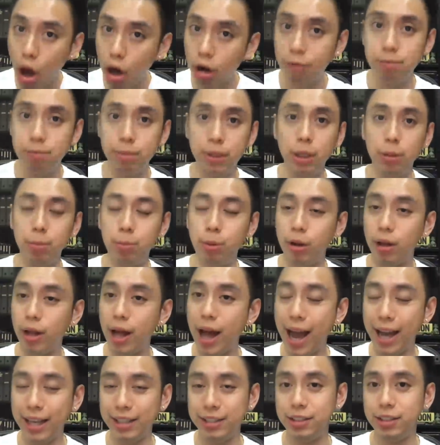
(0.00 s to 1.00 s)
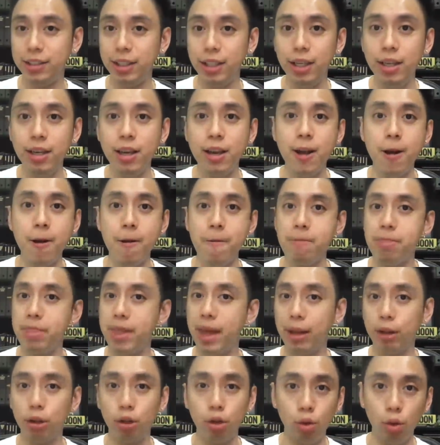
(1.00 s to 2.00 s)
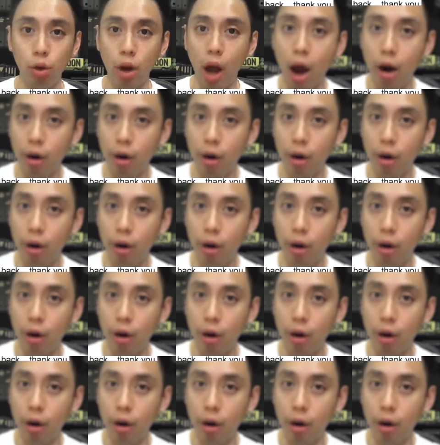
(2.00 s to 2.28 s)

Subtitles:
of people I see that are